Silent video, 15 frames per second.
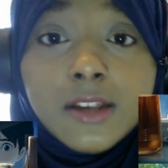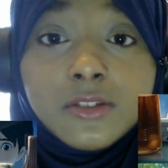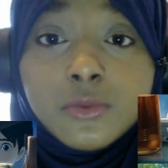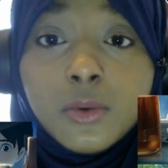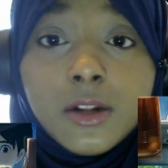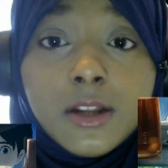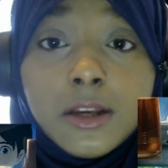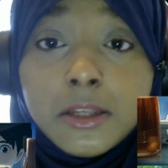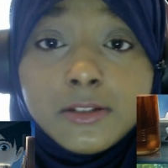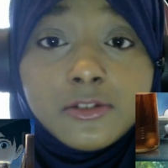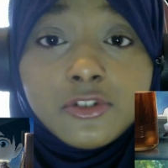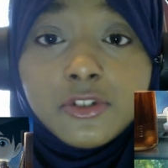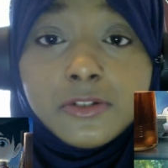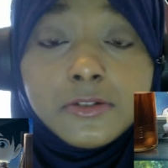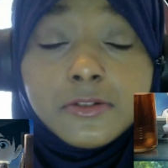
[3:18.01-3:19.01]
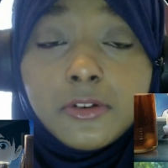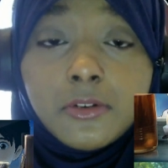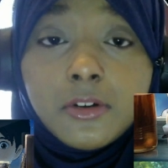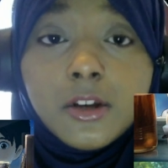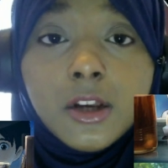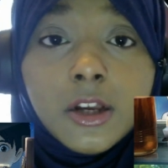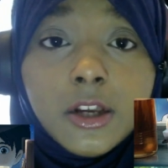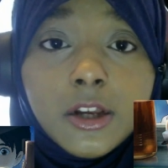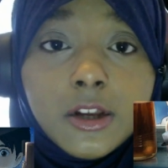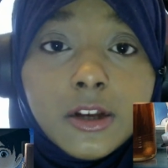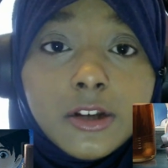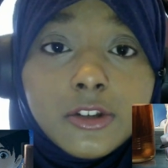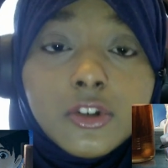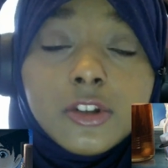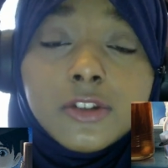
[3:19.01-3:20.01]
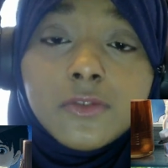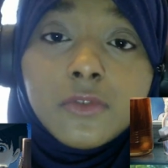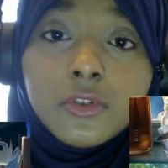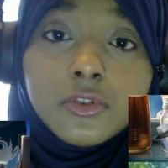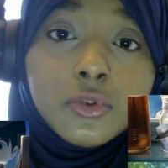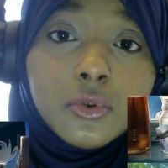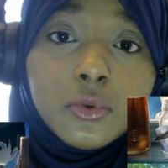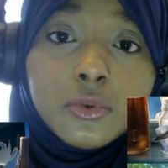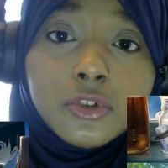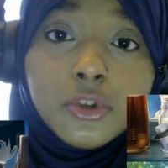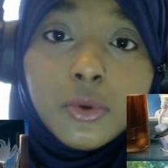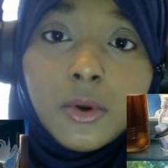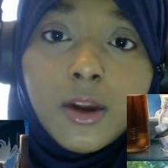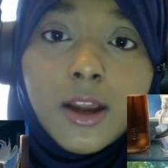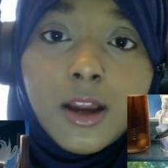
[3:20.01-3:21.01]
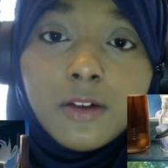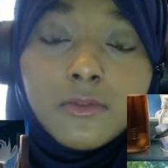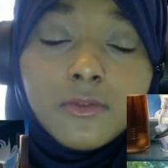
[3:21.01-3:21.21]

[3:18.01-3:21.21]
as well as just a useful tool to have.